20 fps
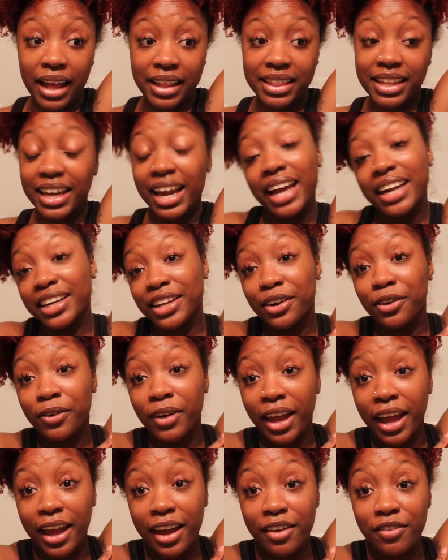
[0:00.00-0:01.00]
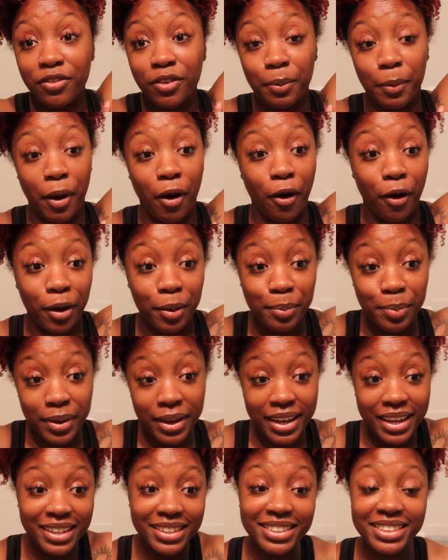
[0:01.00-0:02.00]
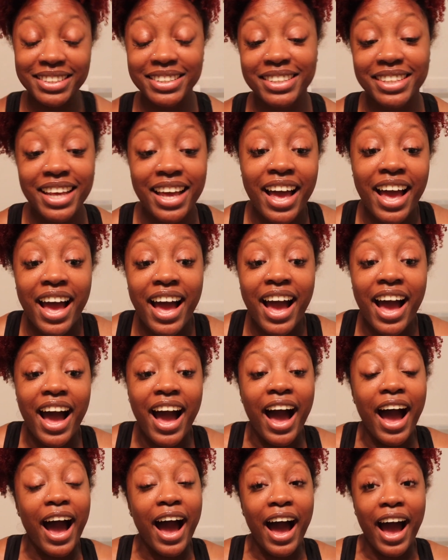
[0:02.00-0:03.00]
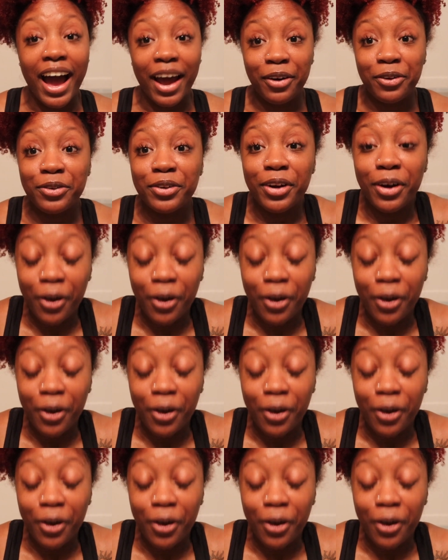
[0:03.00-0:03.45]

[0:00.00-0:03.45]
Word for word: I think I did okay for my armpits. I don't